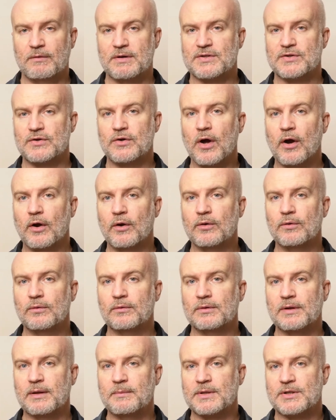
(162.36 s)
is no
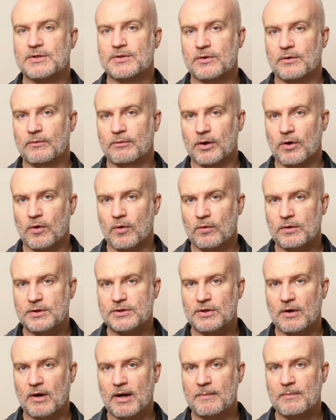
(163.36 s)
limit to the record
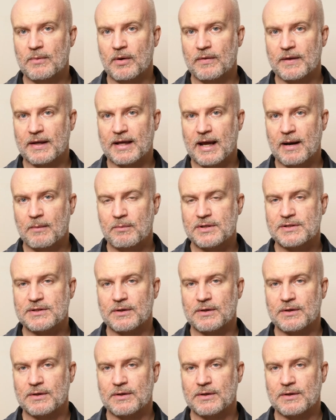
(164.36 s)
time on the camera,